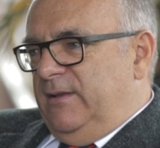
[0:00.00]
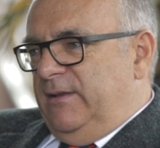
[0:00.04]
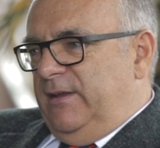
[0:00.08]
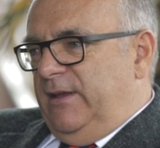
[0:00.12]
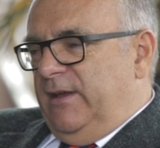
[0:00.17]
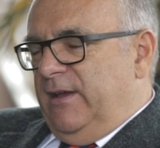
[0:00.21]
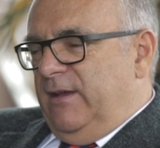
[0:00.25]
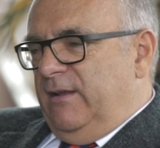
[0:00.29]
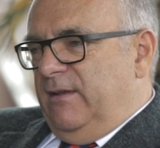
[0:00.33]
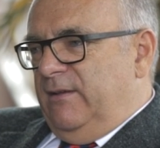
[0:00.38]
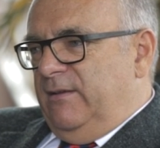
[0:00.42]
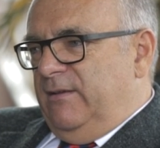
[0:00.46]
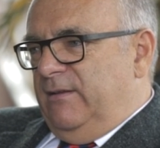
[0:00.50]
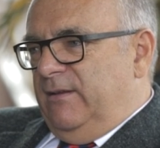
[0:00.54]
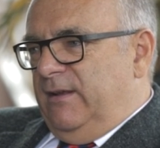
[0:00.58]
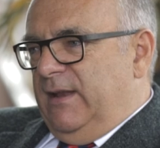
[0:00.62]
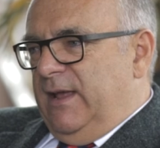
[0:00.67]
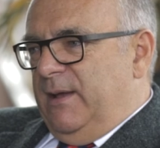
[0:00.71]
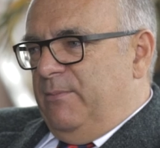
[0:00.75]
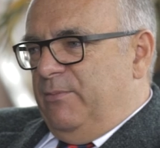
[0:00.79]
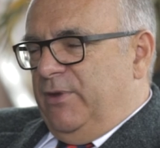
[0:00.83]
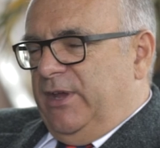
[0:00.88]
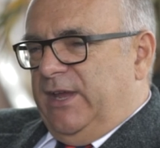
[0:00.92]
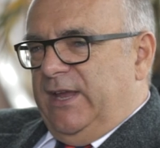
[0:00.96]

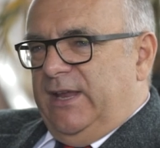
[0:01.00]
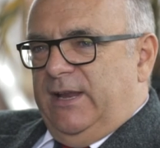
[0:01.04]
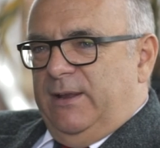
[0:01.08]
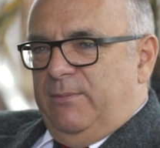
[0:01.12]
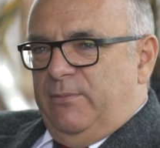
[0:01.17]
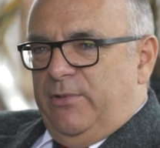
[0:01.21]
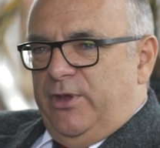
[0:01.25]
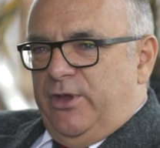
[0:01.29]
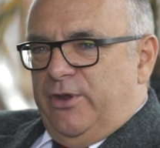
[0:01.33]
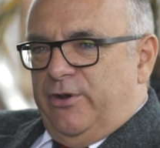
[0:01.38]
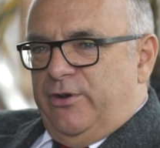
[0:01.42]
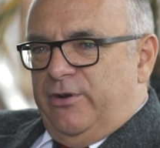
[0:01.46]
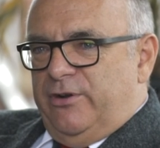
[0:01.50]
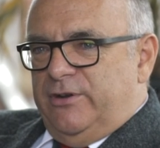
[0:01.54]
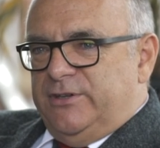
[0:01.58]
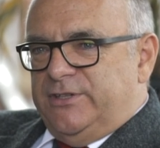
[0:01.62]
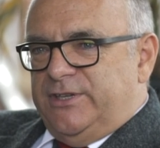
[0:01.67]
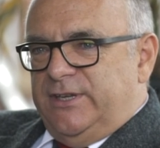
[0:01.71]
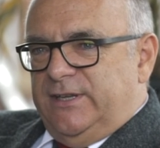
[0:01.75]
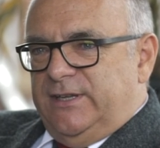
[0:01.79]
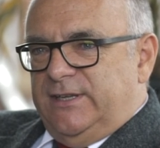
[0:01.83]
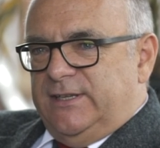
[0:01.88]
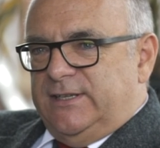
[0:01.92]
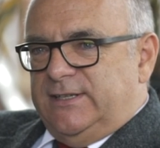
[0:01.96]
Lamborghini
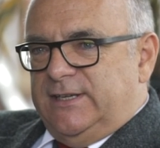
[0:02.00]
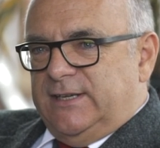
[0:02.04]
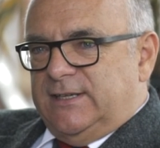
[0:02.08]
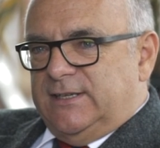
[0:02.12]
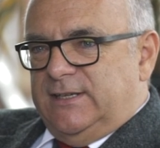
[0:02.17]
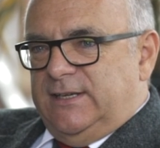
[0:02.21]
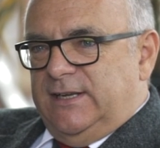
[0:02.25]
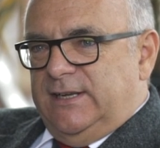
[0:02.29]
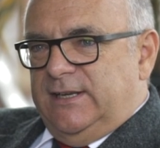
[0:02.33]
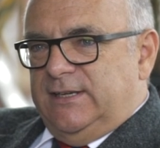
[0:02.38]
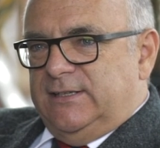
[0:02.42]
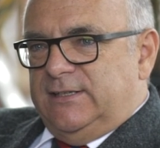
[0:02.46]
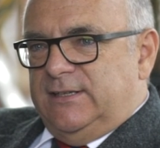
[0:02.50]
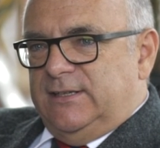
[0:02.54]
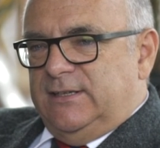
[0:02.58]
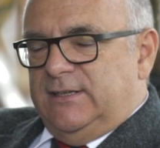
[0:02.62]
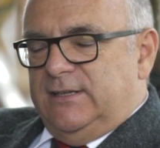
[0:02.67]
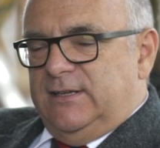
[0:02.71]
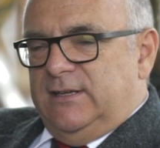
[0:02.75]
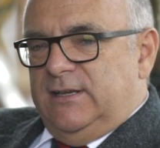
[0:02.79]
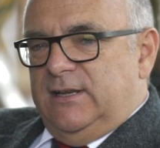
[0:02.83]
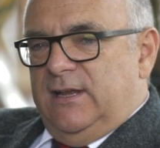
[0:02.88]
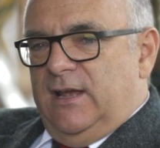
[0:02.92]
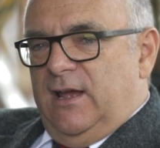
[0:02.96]
Miuras in the 60s
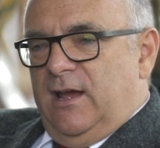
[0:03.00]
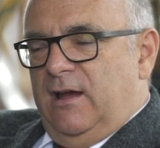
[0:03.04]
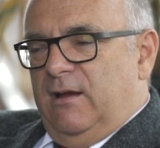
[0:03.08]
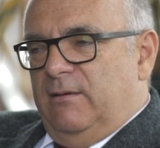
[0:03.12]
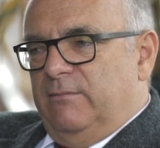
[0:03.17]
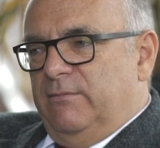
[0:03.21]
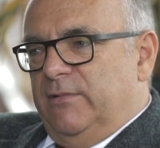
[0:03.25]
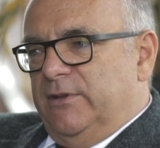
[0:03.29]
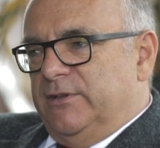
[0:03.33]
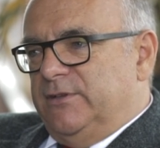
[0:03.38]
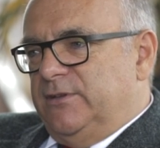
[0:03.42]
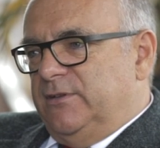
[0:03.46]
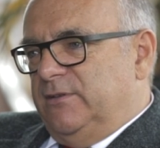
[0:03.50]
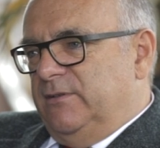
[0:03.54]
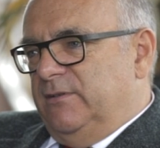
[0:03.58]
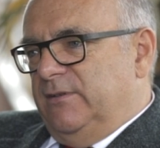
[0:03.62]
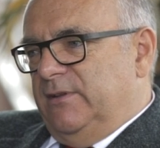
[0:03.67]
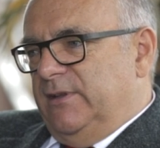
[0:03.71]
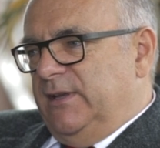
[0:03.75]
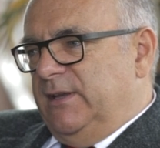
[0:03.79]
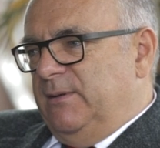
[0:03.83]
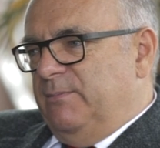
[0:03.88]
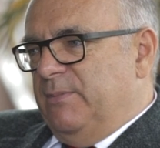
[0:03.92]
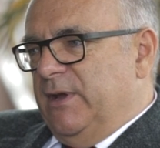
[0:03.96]
um, as
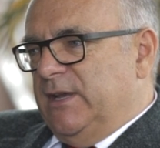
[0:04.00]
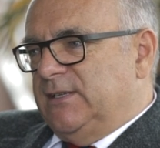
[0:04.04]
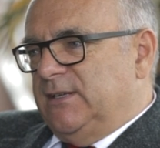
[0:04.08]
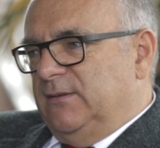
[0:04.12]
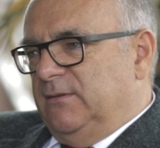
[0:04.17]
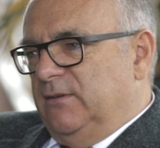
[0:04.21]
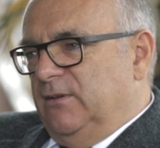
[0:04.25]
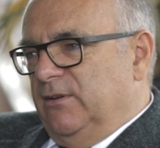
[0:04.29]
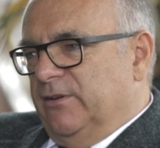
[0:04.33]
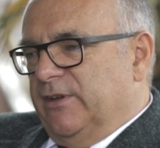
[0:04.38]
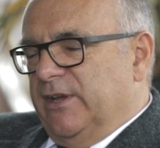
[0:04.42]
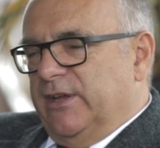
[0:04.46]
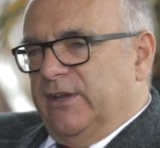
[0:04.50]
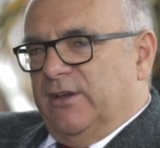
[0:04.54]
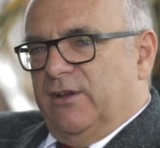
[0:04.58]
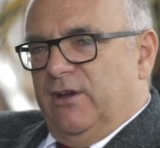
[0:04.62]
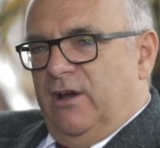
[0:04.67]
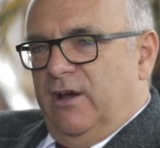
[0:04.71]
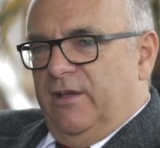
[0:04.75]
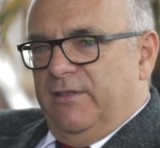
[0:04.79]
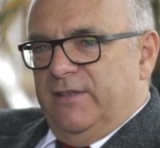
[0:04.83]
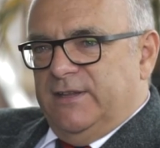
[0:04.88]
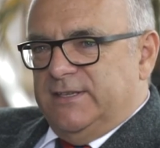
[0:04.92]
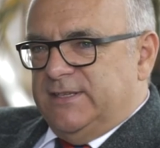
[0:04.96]
the best looking
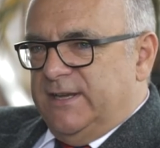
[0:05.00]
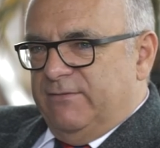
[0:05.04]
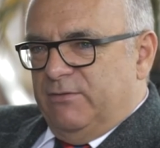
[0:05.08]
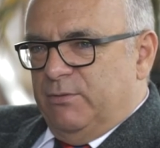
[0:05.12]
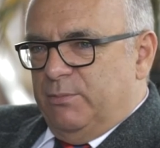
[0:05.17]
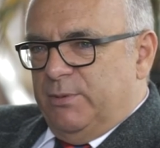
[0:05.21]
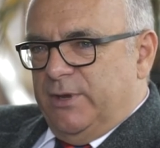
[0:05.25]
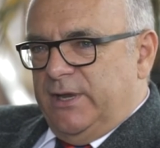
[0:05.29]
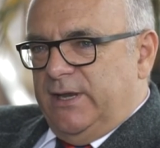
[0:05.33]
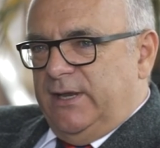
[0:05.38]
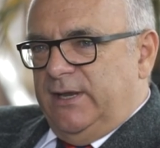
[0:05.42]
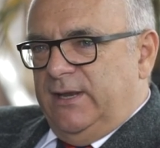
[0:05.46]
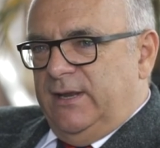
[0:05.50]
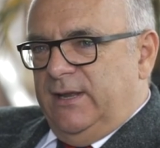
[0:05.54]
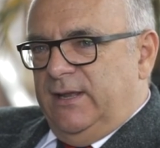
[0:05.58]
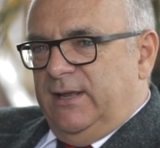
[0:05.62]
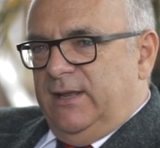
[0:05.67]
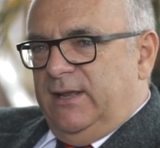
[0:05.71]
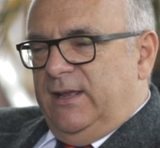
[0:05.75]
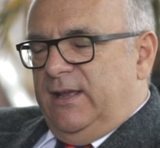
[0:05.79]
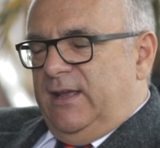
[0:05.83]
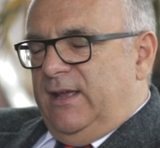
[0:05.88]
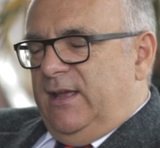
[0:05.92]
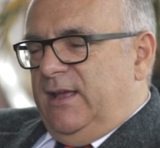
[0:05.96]
car there's ever been.
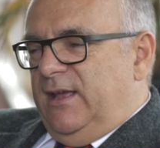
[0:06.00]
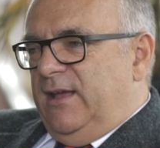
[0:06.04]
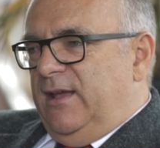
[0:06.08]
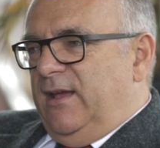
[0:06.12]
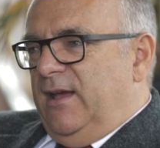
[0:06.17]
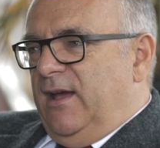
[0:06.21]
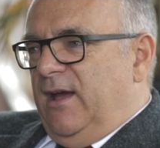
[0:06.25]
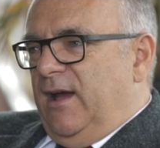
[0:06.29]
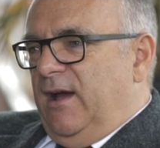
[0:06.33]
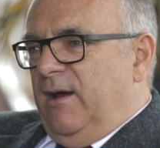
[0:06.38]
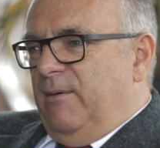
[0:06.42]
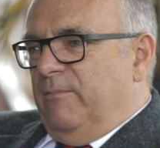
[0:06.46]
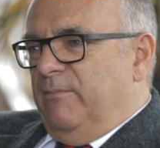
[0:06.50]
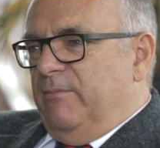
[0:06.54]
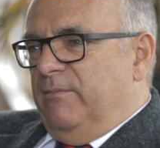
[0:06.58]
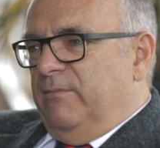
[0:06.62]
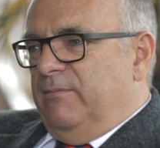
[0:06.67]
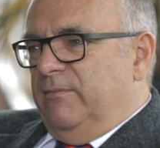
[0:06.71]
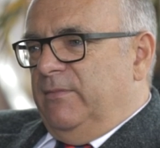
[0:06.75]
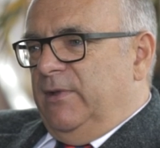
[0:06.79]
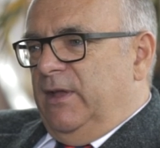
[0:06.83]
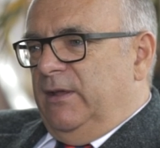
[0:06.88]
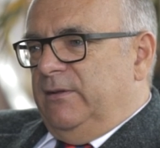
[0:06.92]
Um,